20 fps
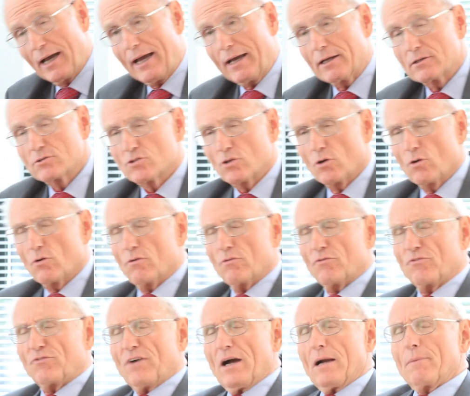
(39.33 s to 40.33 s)
And so
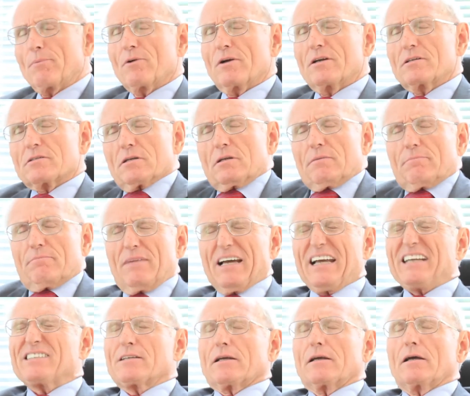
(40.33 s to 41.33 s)
fiber is an
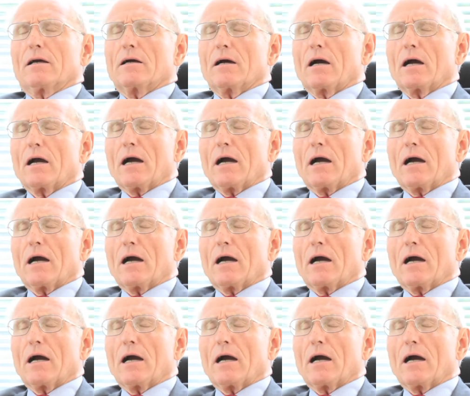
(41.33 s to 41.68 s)
amazing,